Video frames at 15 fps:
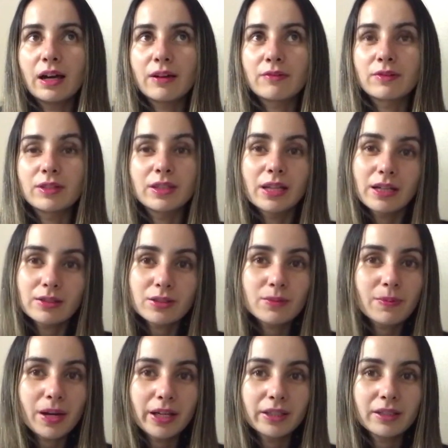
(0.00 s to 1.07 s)
I've yet to
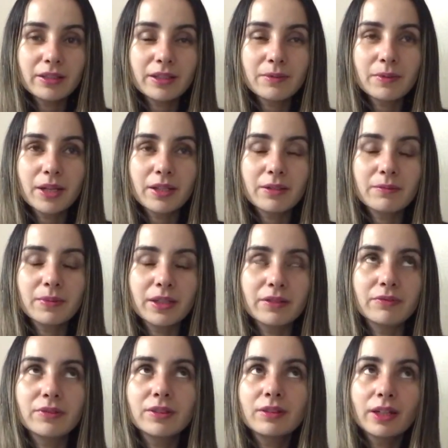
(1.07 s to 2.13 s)
buy anything by them, but I
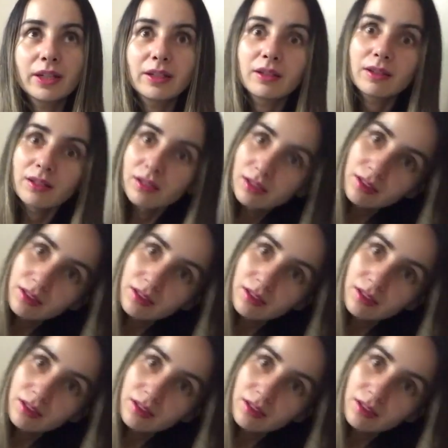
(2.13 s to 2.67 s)
feel like